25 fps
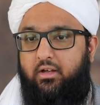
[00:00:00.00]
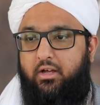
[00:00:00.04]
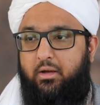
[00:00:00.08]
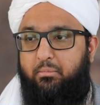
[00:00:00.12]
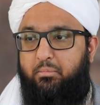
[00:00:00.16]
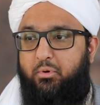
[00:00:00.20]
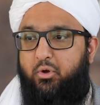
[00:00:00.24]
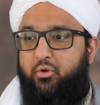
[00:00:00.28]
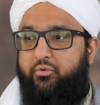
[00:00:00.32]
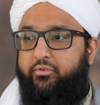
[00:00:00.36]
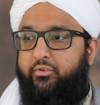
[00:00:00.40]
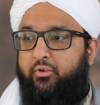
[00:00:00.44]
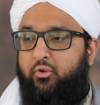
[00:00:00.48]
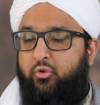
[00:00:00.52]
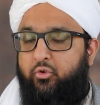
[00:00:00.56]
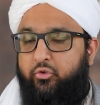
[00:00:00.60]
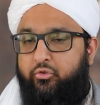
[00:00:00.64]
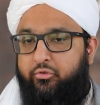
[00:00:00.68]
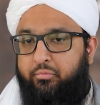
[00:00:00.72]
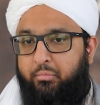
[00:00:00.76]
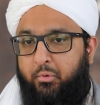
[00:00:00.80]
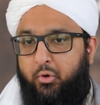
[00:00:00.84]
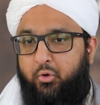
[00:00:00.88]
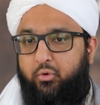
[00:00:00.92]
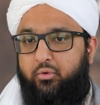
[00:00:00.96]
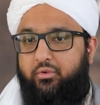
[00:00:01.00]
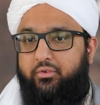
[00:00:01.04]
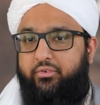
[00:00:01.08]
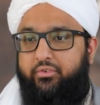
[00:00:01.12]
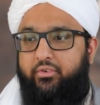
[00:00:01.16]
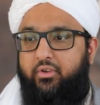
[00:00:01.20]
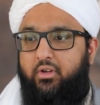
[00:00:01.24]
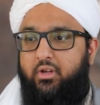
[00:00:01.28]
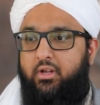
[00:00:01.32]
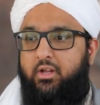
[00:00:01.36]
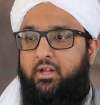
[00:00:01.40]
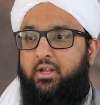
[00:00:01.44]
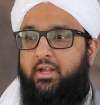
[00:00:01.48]
A person who
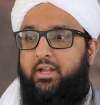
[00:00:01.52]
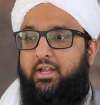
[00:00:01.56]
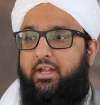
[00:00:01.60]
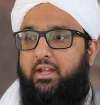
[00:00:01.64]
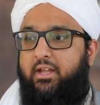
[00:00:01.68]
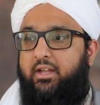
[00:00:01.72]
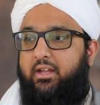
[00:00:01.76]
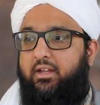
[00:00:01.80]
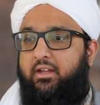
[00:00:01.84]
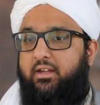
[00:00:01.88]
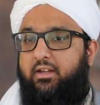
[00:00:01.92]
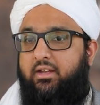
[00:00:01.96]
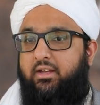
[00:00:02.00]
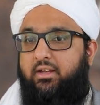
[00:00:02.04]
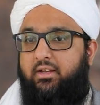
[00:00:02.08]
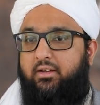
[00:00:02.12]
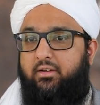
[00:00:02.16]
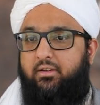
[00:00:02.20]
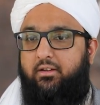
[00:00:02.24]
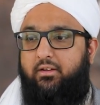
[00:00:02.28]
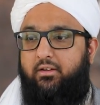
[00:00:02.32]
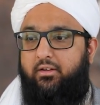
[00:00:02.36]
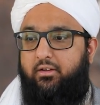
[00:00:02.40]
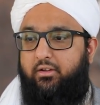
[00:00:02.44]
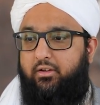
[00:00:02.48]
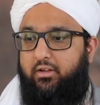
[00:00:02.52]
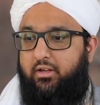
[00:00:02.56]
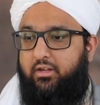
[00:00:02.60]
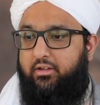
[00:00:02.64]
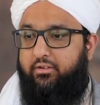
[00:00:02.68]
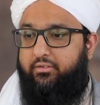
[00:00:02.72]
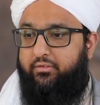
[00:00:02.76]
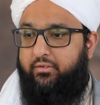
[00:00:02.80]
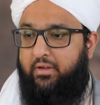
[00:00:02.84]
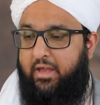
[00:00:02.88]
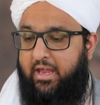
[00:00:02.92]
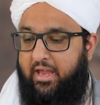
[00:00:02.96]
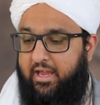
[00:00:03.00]
smokes,
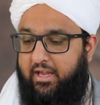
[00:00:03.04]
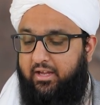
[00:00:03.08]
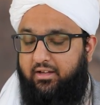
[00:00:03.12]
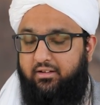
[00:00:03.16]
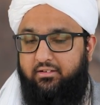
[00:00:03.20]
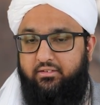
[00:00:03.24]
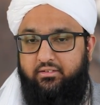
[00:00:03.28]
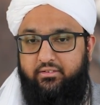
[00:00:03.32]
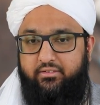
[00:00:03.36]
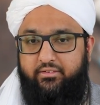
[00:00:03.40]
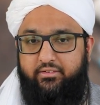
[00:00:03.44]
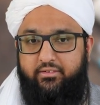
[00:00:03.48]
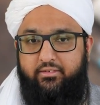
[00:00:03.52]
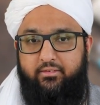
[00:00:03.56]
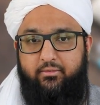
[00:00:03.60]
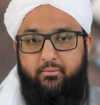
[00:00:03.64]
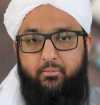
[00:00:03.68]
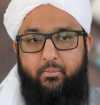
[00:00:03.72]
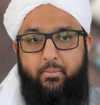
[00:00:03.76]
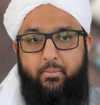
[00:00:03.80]
his hands,